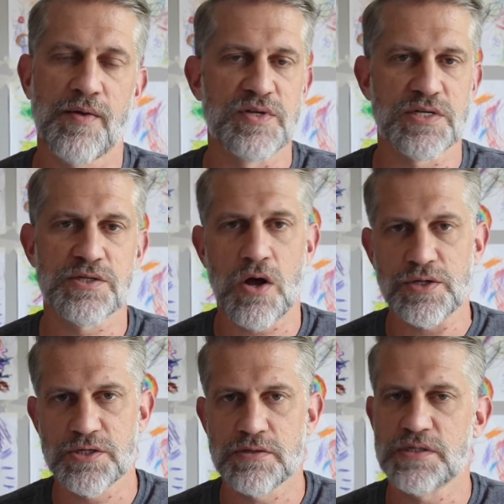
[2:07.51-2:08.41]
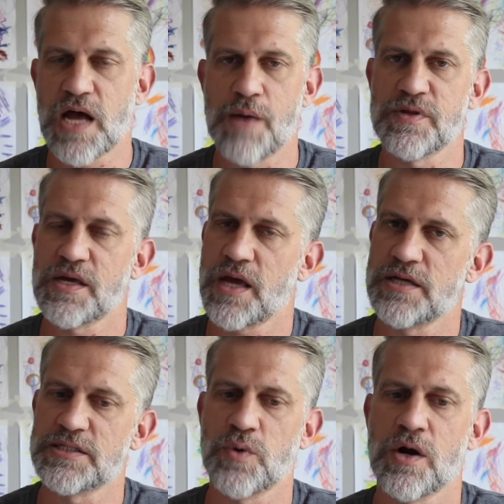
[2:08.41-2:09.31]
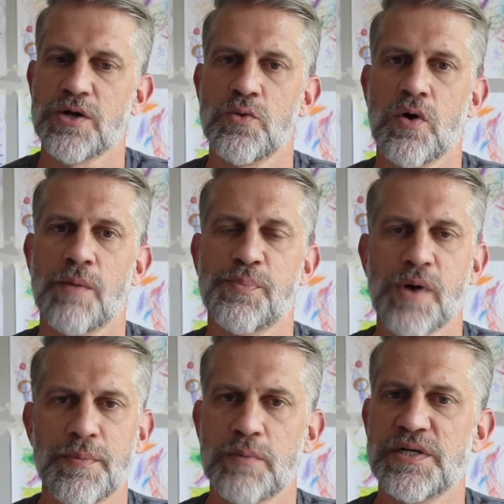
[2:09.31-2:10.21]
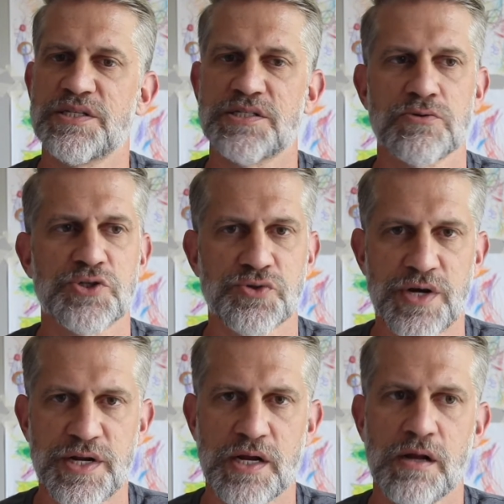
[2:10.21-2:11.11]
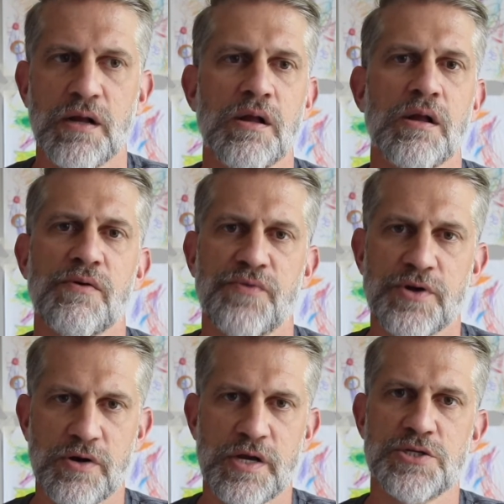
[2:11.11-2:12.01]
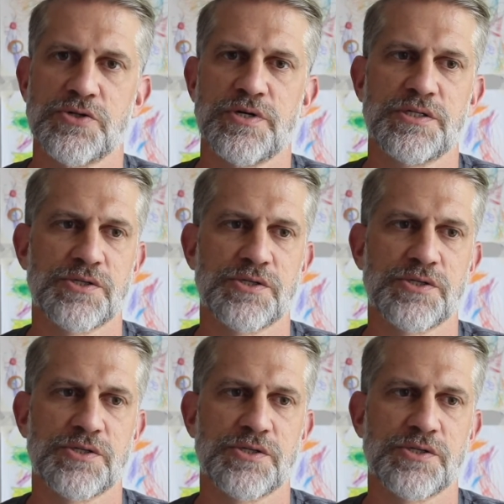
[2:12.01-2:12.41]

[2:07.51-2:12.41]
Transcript: And this is also the time of the case where you are probably still treating for your injuries.